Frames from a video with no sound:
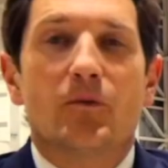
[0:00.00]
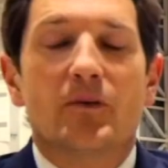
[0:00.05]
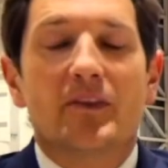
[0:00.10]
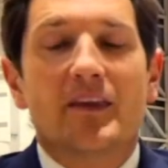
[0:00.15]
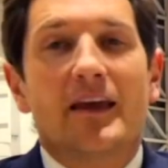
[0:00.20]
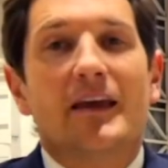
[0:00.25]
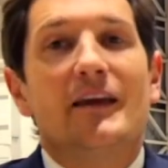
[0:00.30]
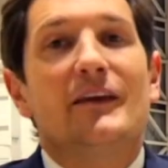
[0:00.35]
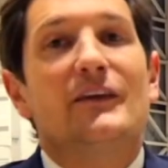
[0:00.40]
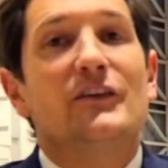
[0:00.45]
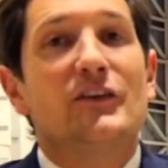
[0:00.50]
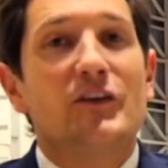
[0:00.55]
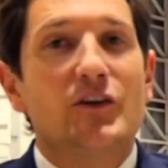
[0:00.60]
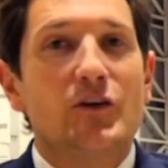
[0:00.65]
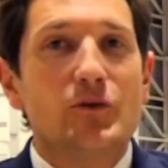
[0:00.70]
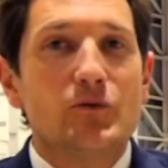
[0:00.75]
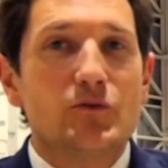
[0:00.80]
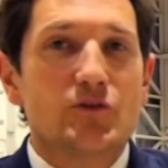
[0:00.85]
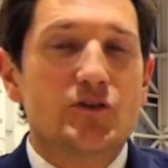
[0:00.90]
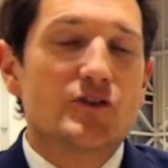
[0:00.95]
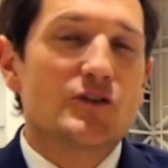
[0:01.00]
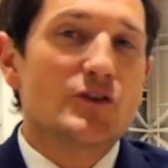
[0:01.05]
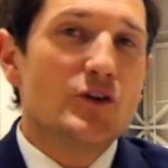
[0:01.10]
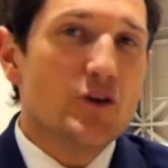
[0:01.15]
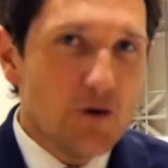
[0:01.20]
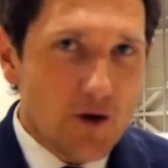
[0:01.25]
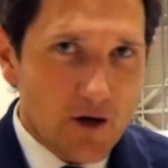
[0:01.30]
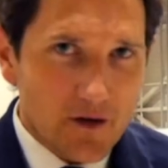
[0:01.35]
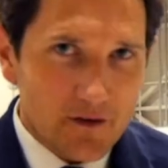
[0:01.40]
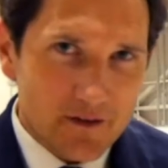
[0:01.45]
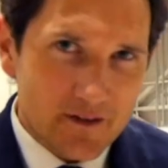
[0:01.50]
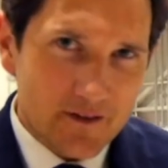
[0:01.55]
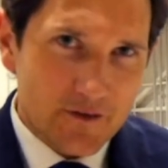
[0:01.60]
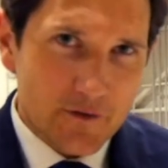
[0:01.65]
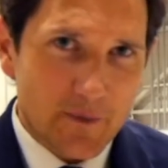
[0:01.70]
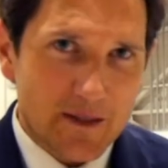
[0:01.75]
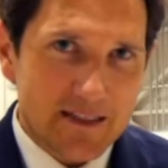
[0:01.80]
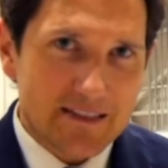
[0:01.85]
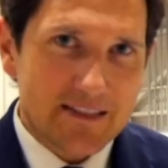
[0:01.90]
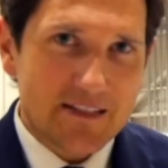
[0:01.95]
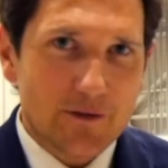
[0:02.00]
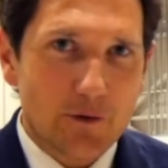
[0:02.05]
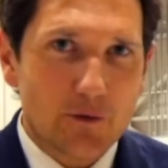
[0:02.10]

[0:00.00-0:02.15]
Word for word: With a huge 220